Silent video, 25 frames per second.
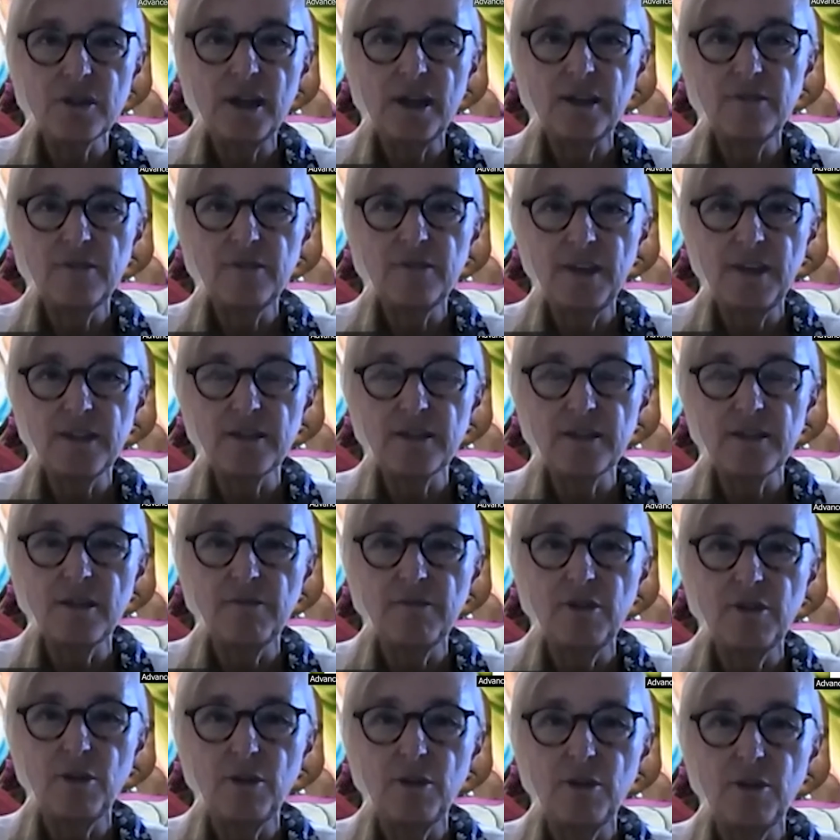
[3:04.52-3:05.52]
Advanced
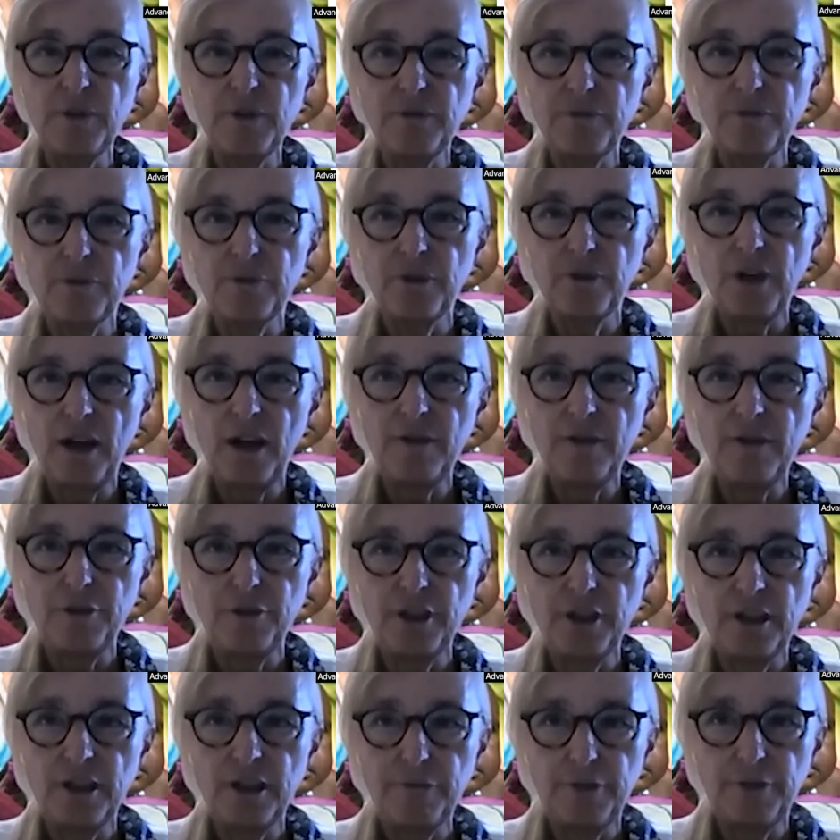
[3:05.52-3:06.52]
Development for
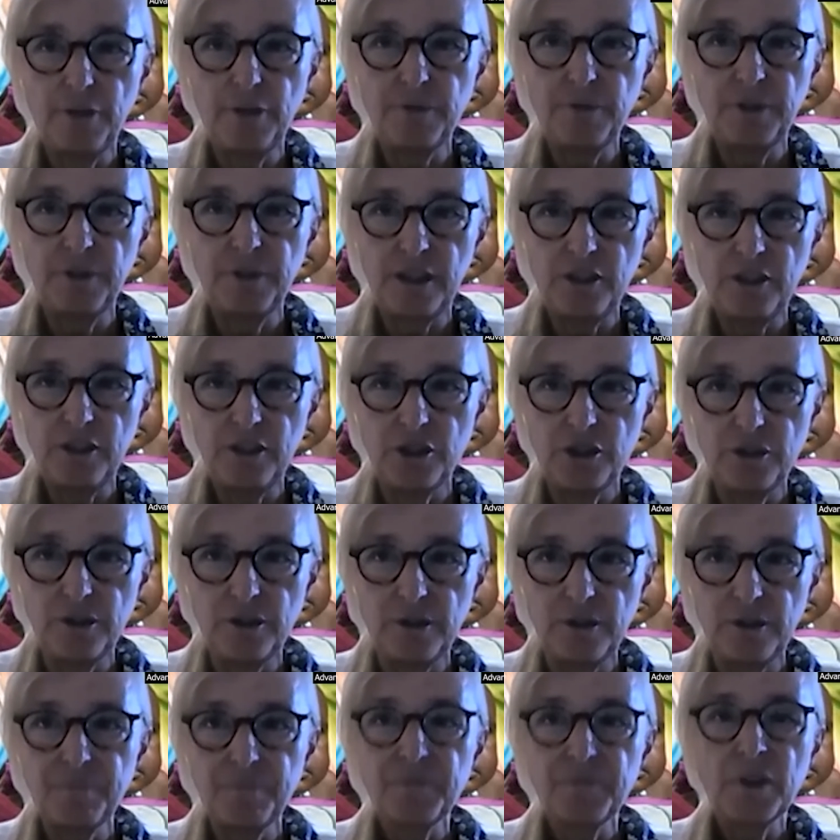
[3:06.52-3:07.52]
Africa Foundation,
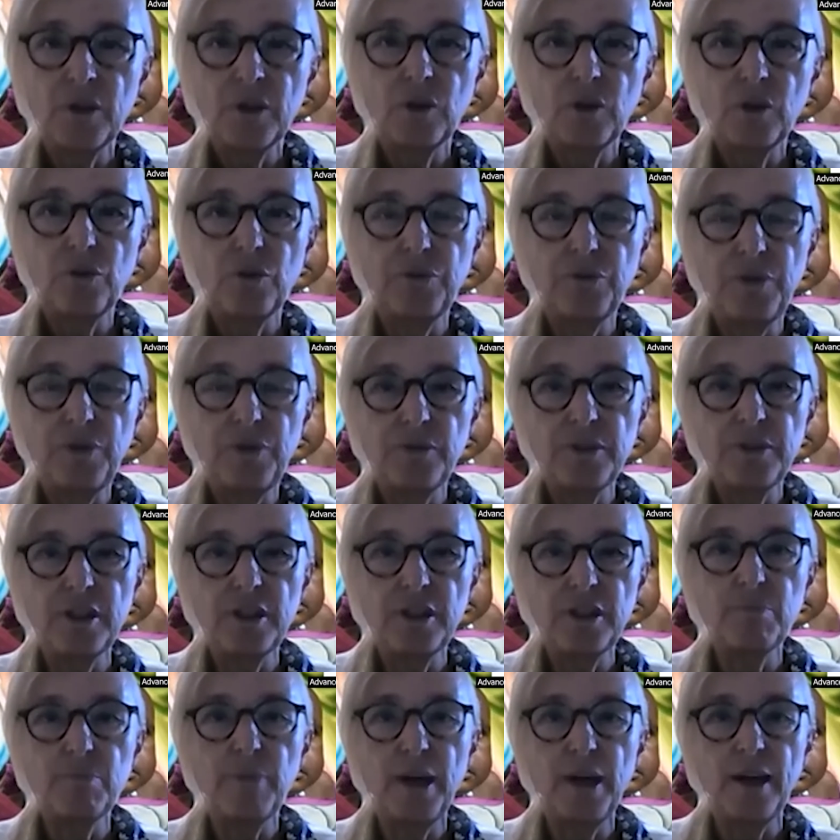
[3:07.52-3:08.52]

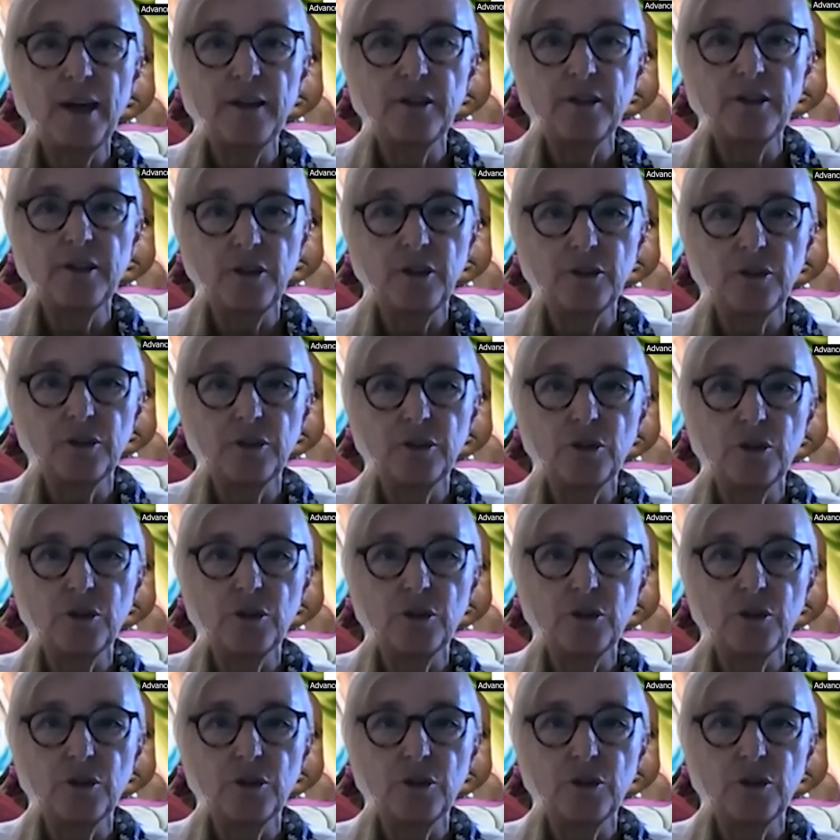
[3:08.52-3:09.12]
co-founded by Dr.